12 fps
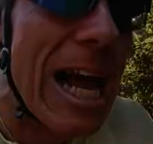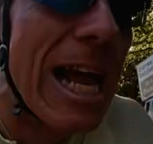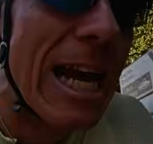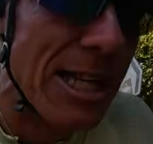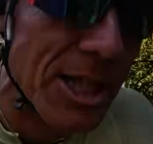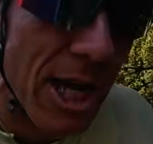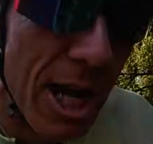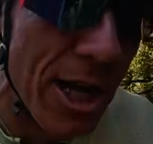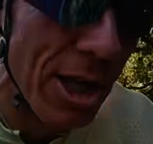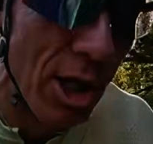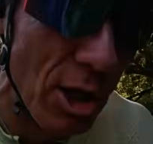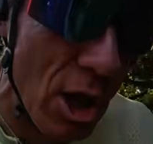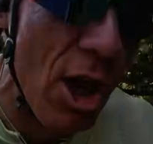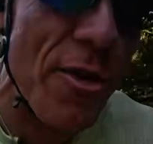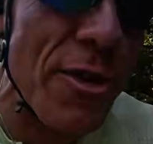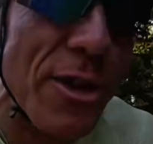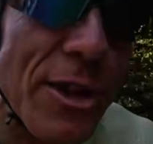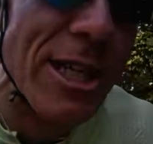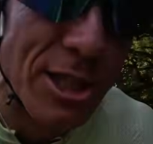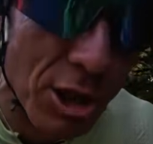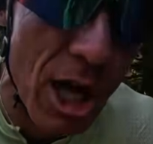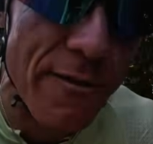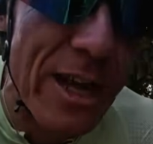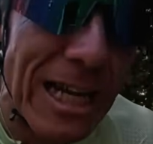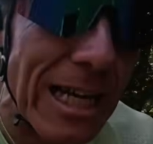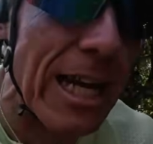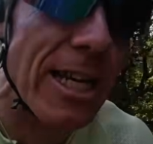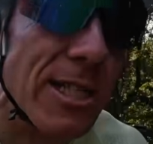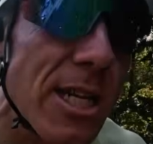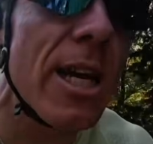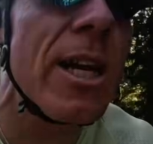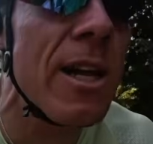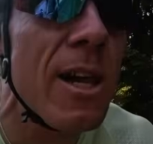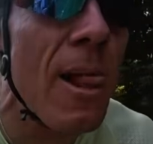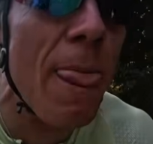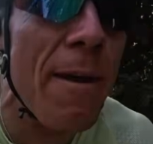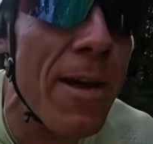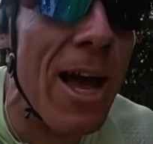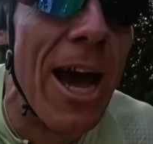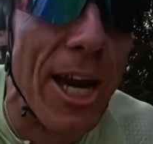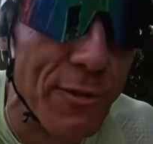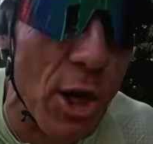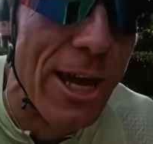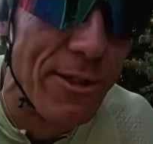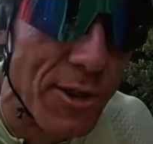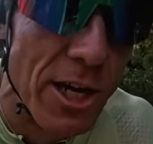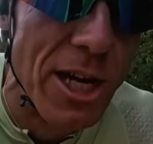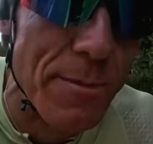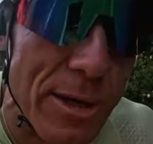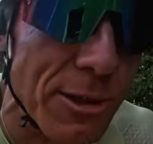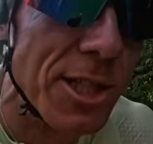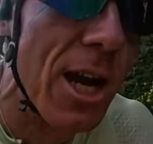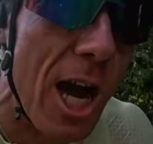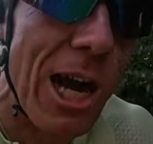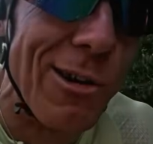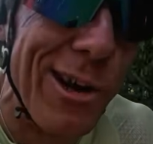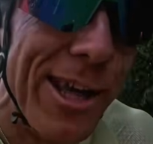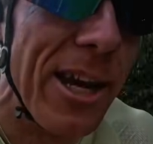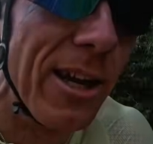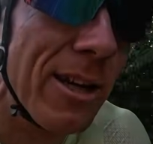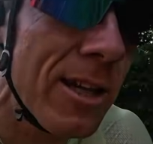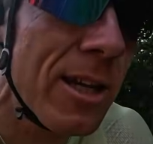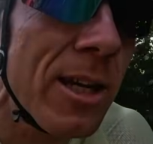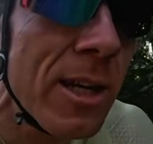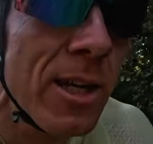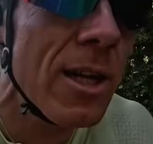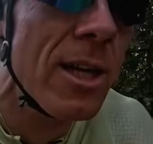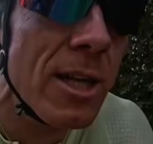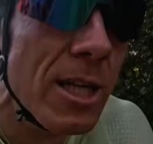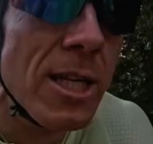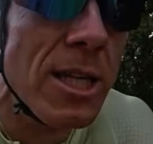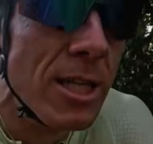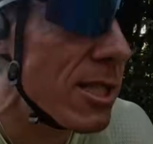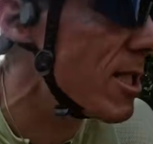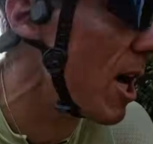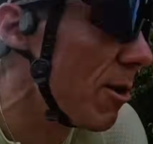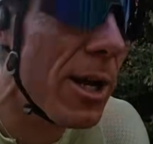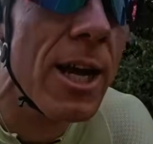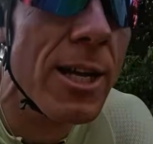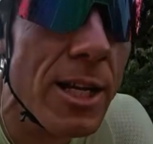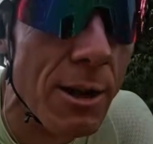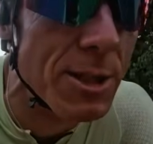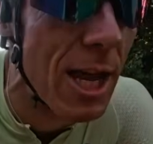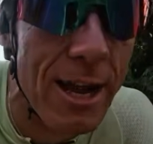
internal on the Drive Helix, and I've got a 30mm tire on it. So, you know,